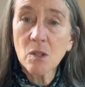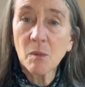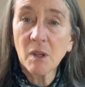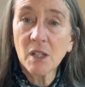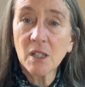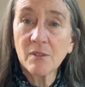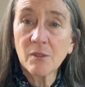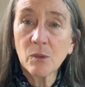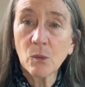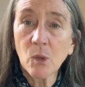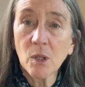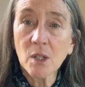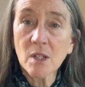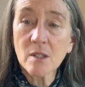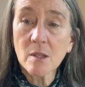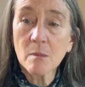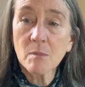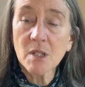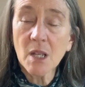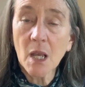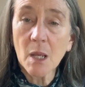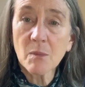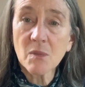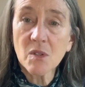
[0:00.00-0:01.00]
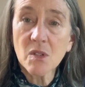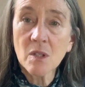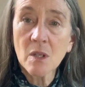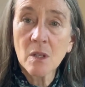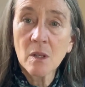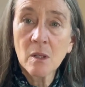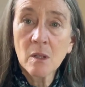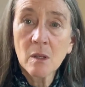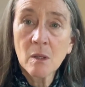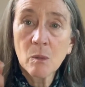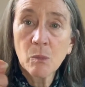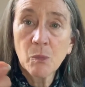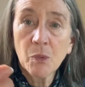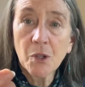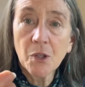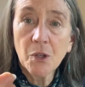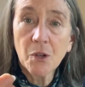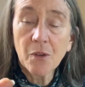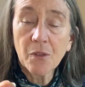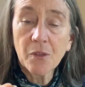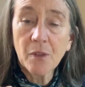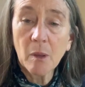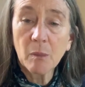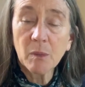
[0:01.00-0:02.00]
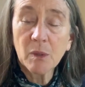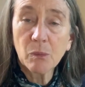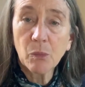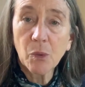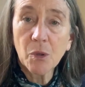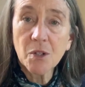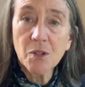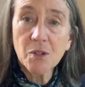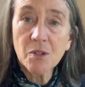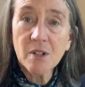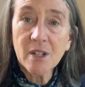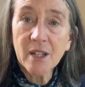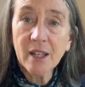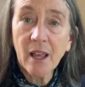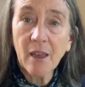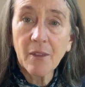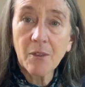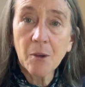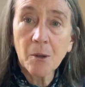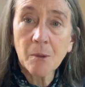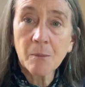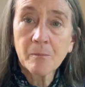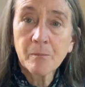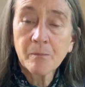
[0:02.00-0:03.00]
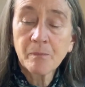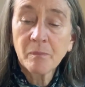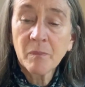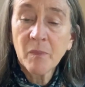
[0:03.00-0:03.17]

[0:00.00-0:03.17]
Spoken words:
You might even wanna sometimes put your thumb and pointer together.